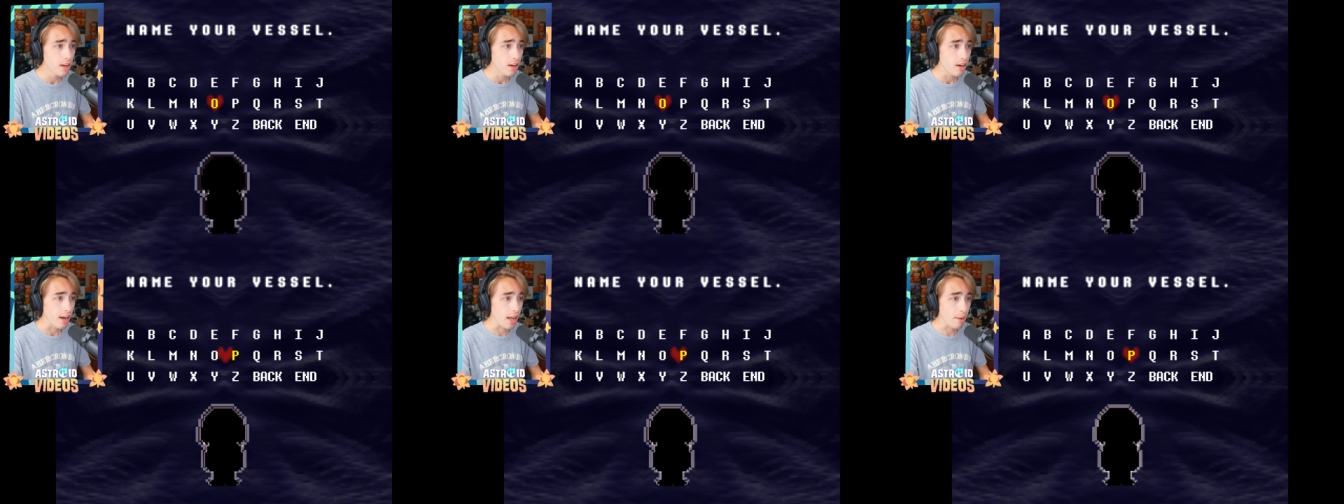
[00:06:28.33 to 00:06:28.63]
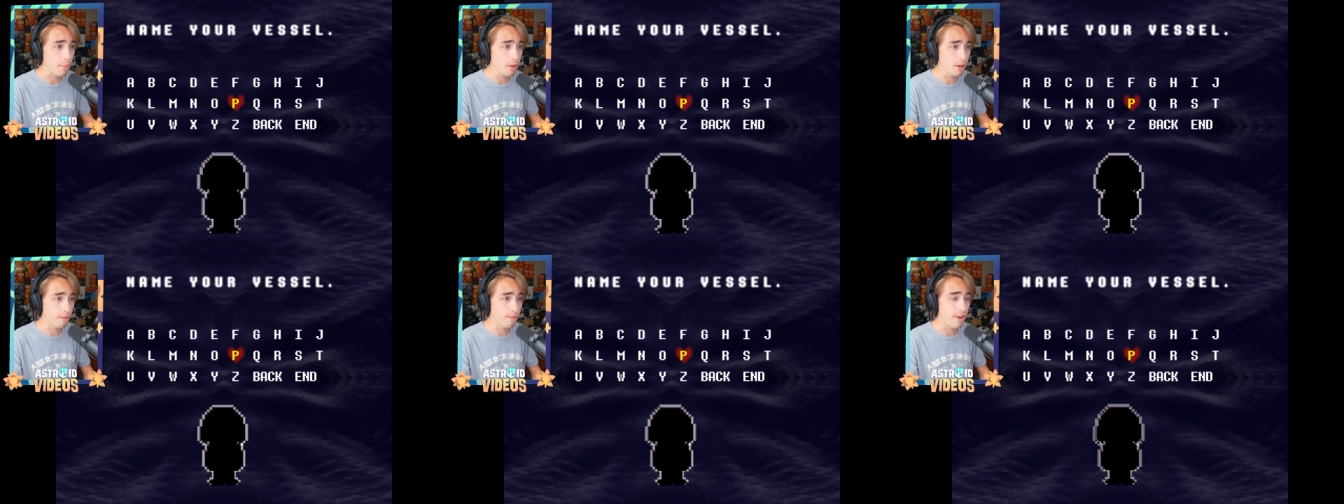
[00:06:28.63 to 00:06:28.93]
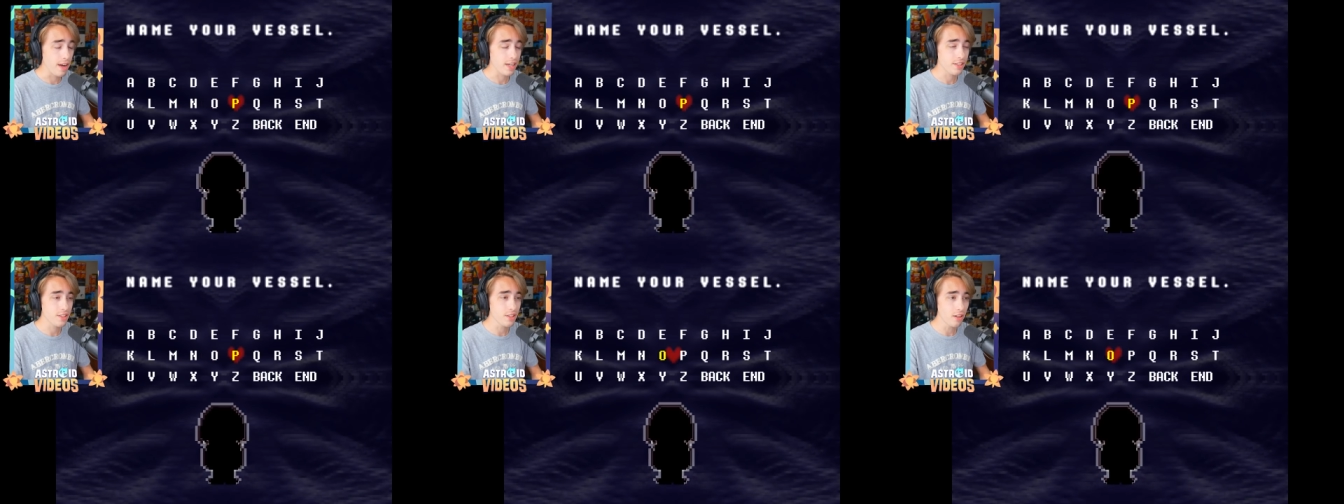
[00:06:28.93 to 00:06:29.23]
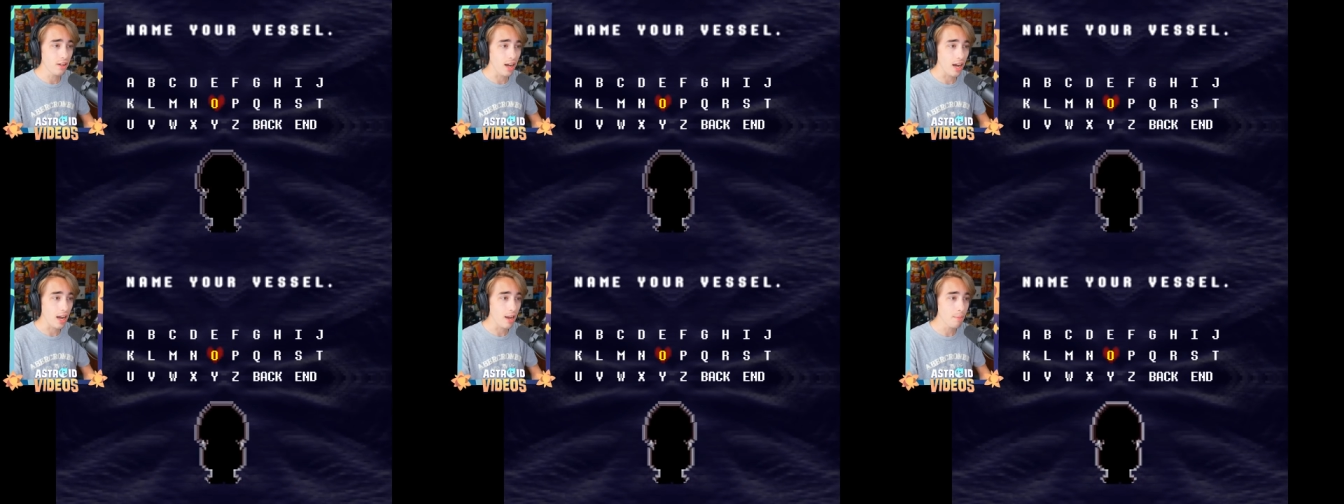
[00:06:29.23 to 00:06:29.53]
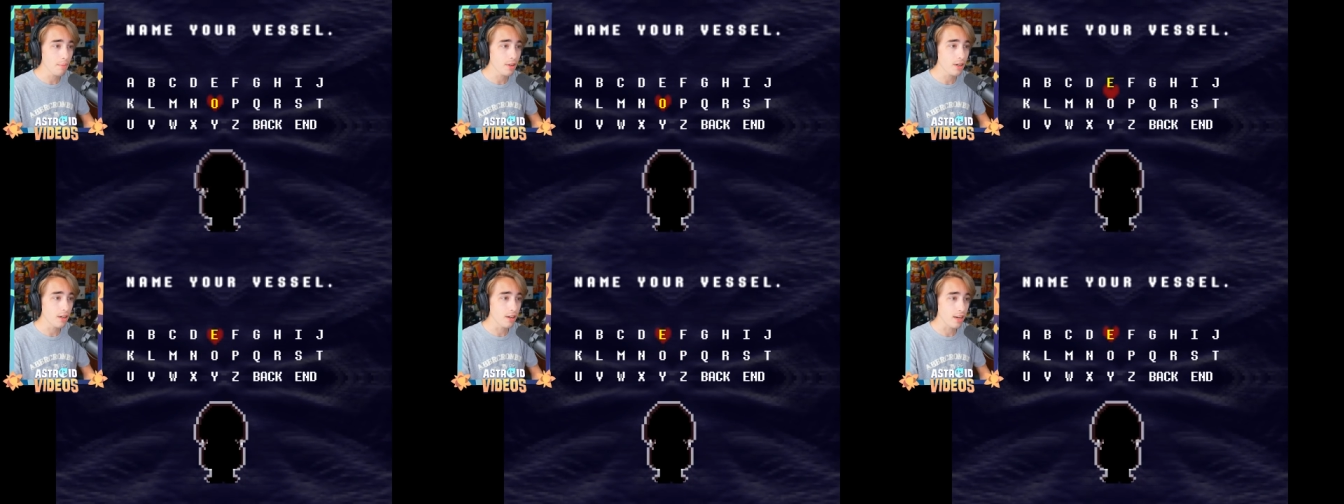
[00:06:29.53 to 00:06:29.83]
Name your vessel.
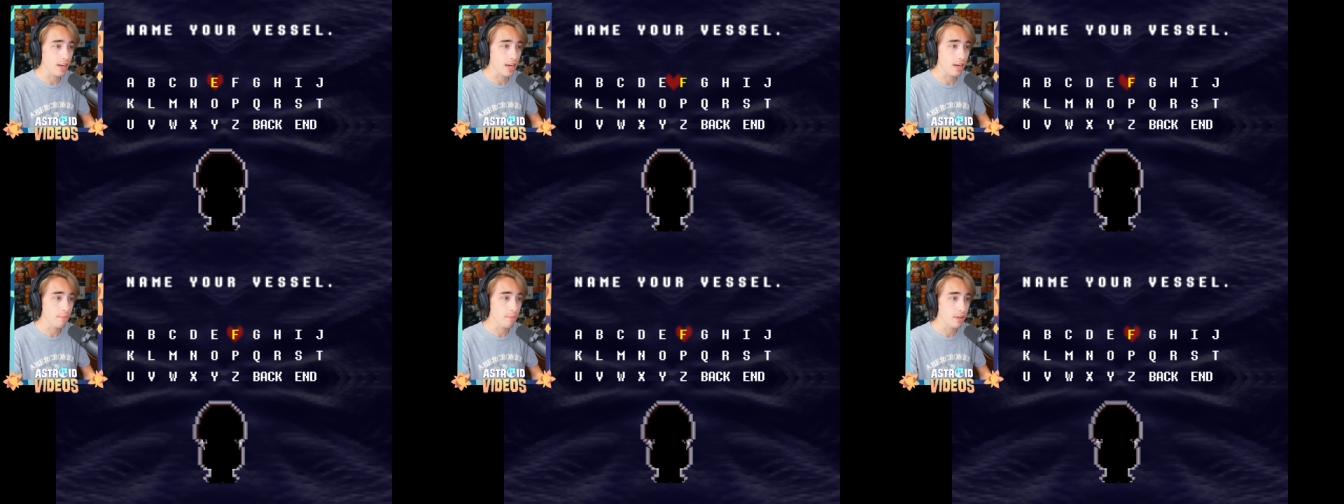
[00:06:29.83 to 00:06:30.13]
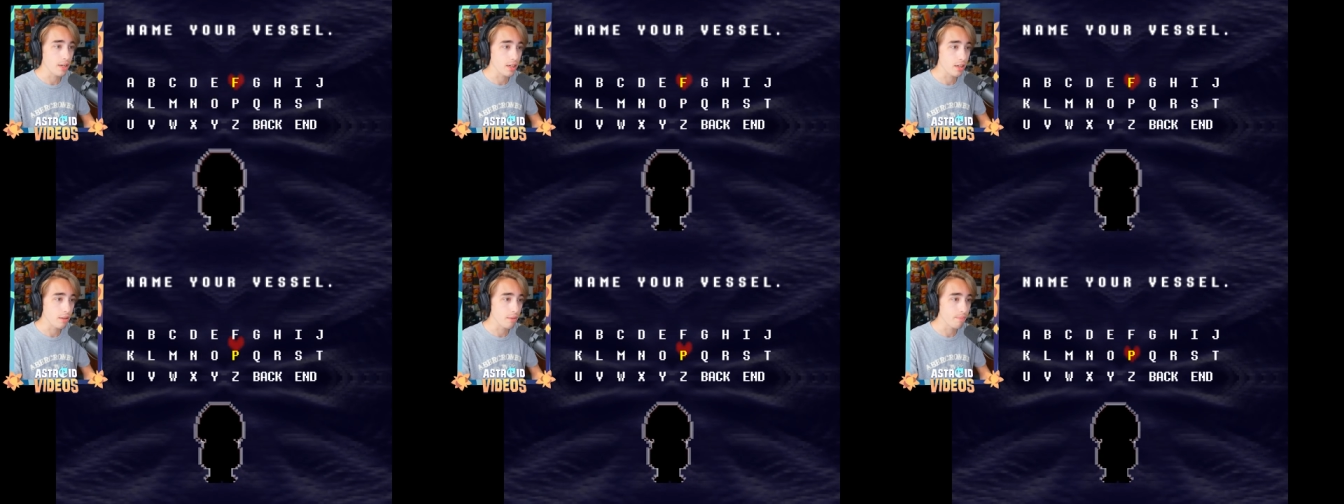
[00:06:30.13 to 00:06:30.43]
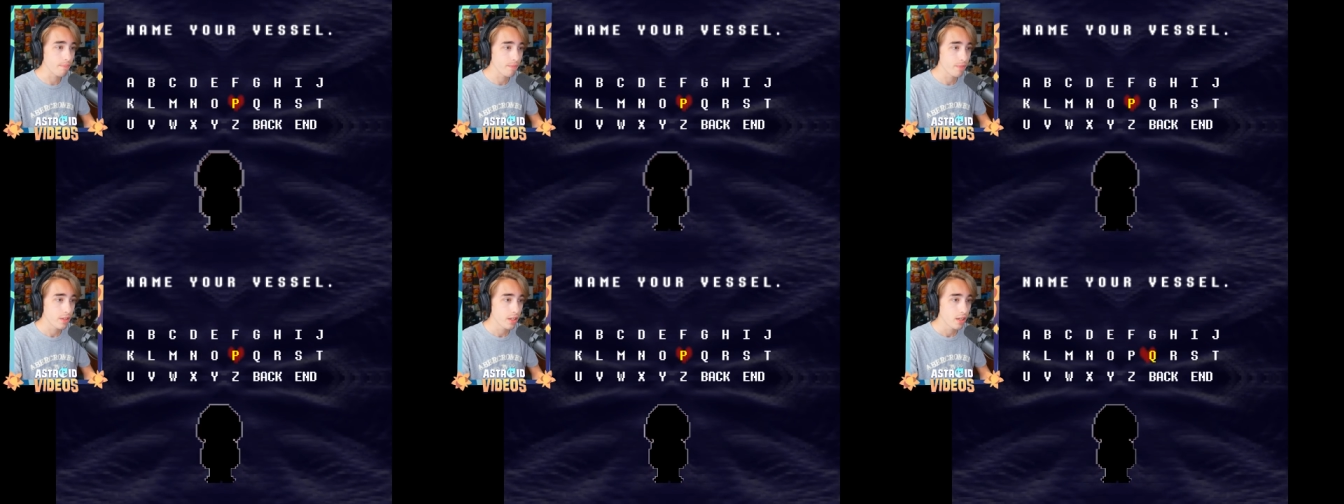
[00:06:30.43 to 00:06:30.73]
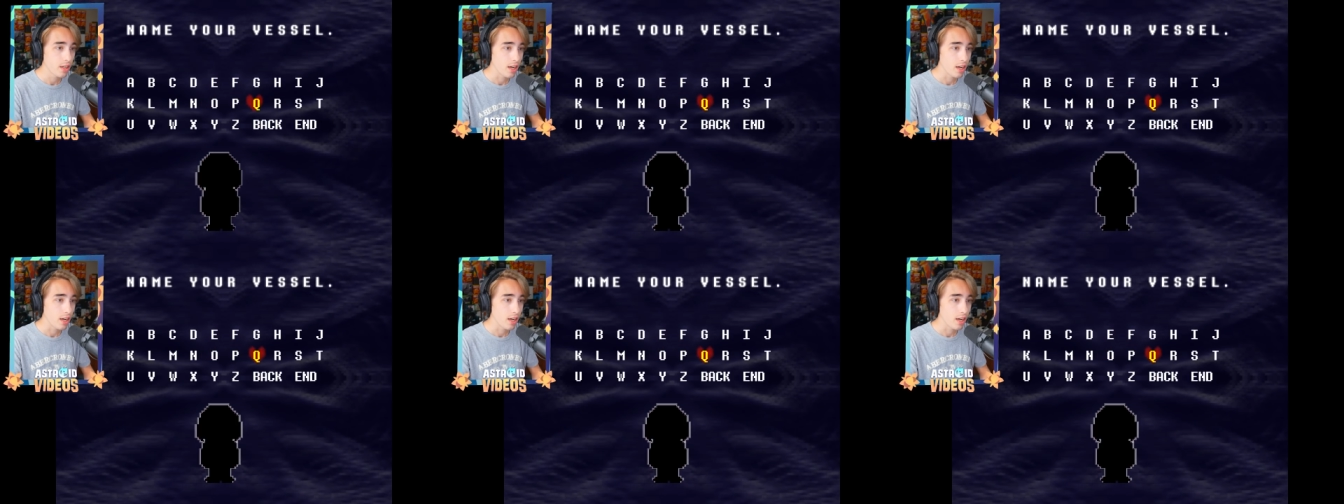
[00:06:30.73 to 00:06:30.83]
I'm gonna name him.